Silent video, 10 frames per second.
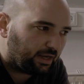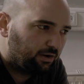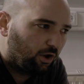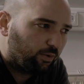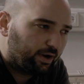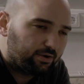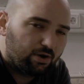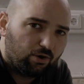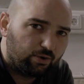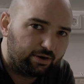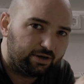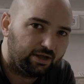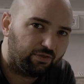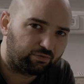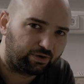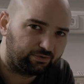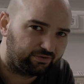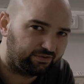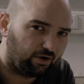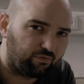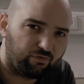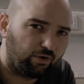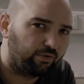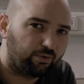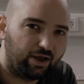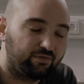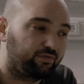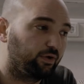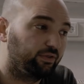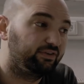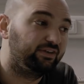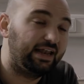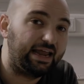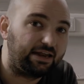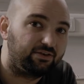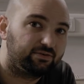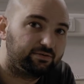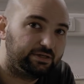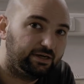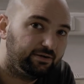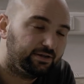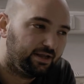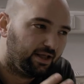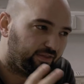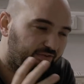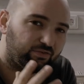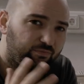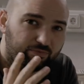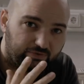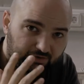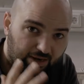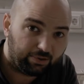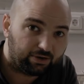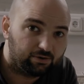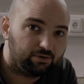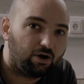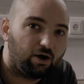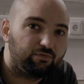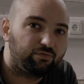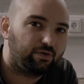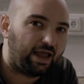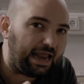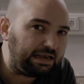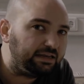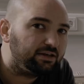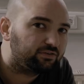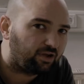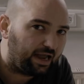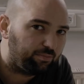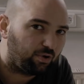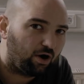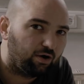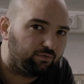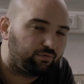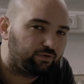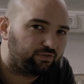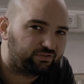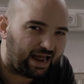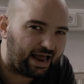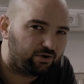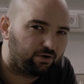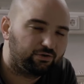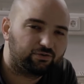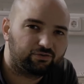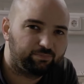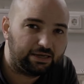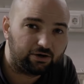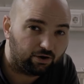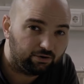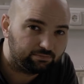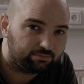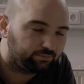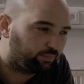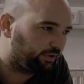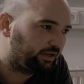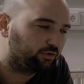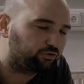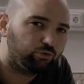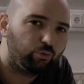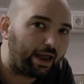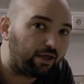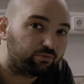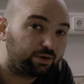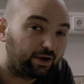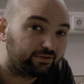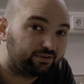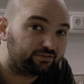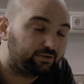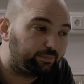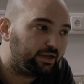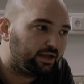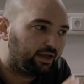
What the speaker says: lower and lower, the frequencies are further and further delayed. Yeah? This is typical of any type of standard speaker, either two-way, three-way system.